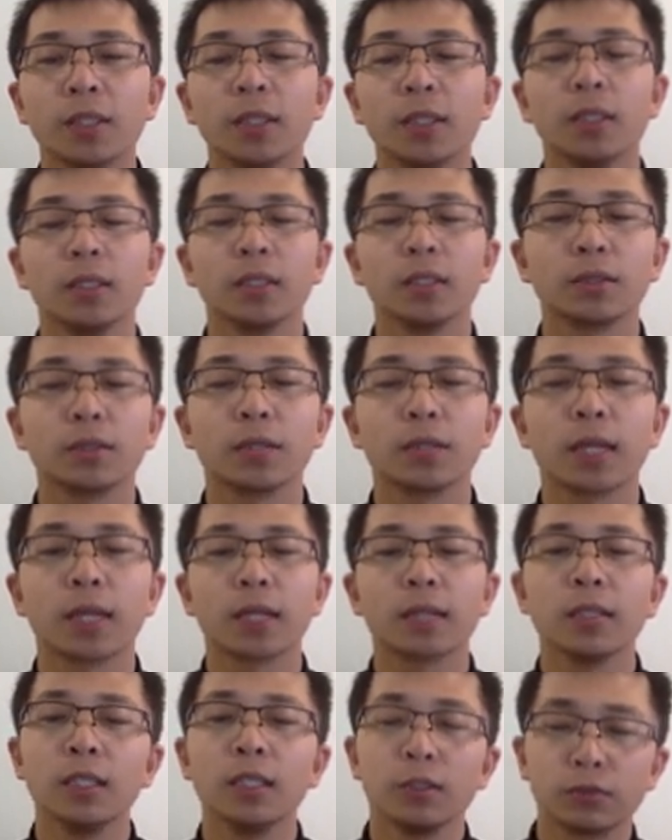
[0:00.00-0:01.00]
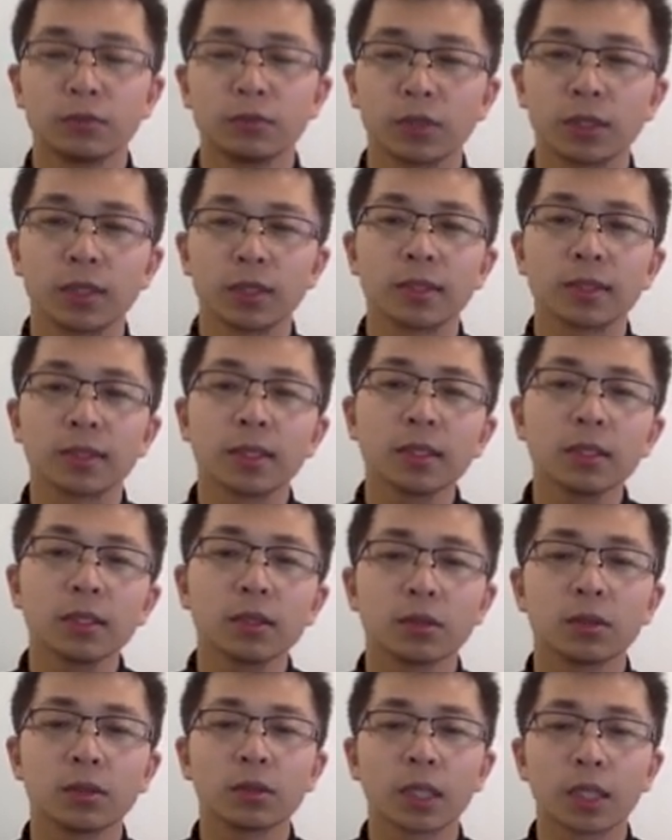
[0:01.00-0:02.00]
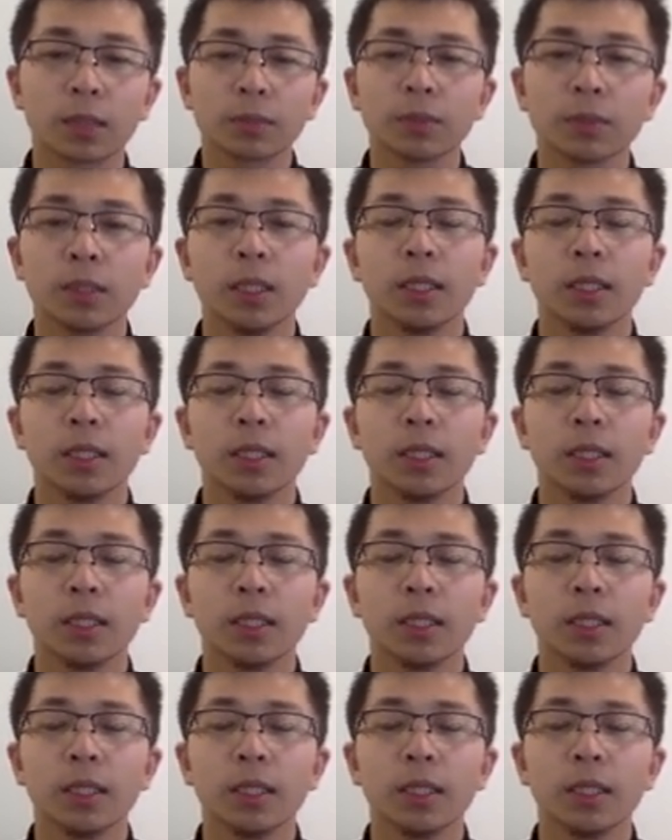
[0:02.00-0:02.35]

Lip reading: so that for a single lookup,